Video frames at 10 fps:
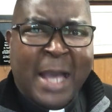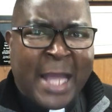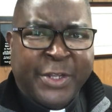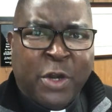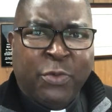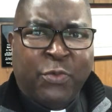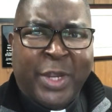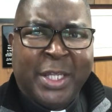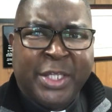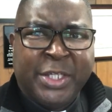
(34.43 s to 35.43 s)
I don't
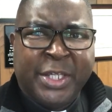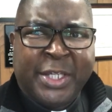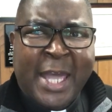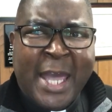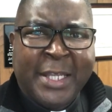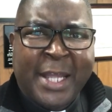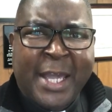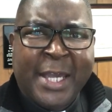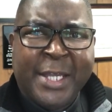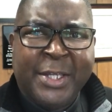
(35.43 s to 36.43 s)
relish the sad
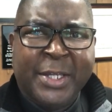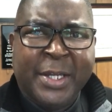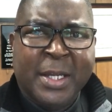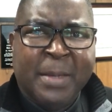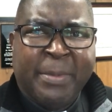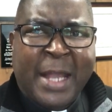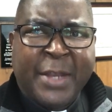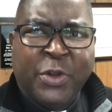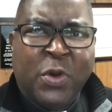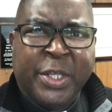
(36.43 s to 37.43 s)
days, but
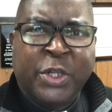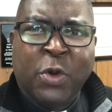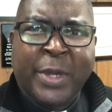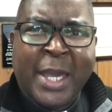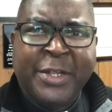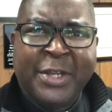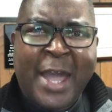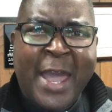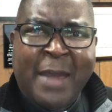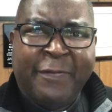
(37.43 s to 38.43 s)
I know it's okay to
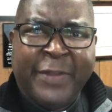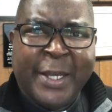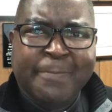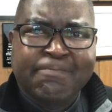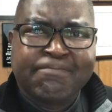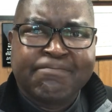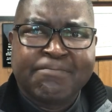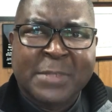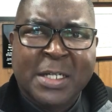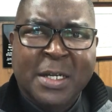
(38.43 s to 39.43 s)
have them.
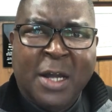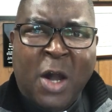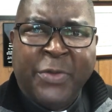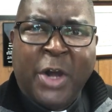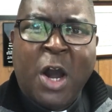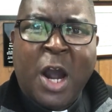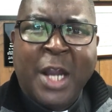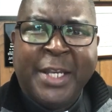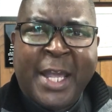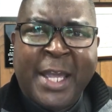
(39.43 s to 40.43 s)
On the
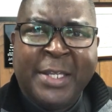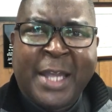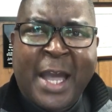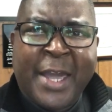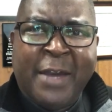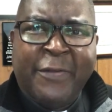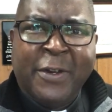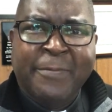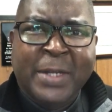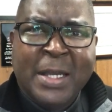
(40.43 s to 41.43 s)
hard days,
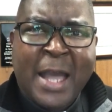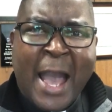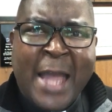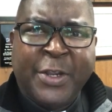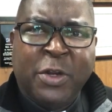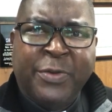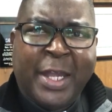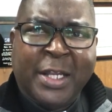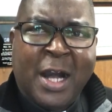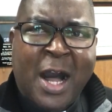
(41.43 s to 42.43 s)
however, I know
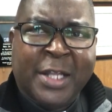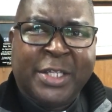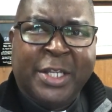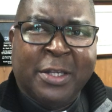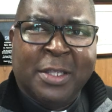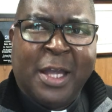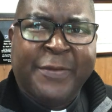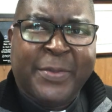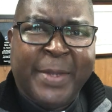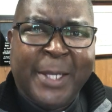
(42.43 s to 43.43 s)
that God still
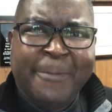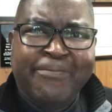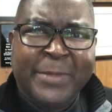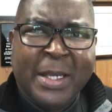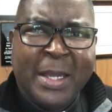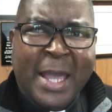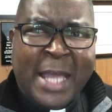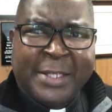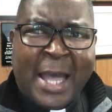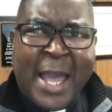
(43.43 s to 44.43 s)
loves me.
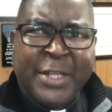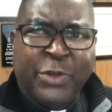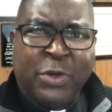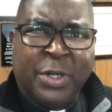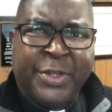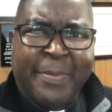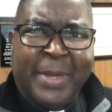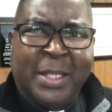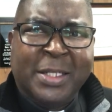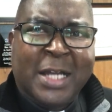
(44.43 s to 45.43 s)
As I endure the
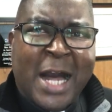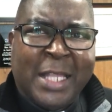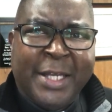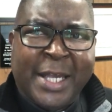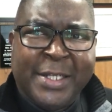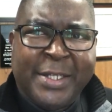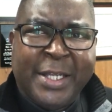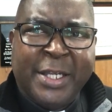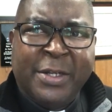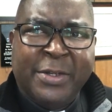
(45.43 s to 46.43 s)
melancholy and
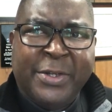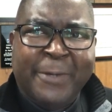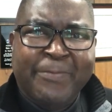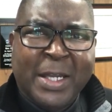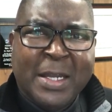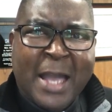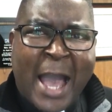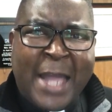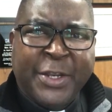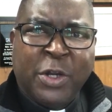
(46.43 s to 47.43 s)
tears,
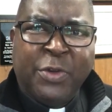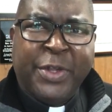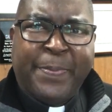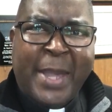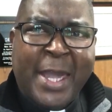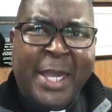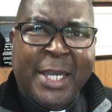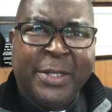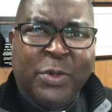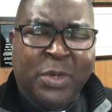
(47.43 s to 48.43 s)
I know the
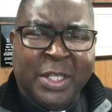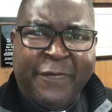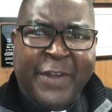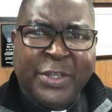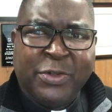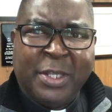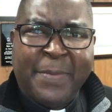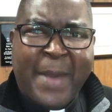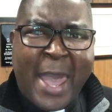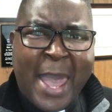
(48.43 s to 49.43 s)
pain will
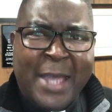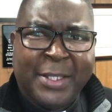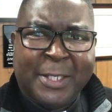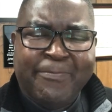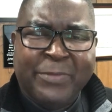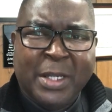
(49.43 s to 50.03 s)
eventually pass.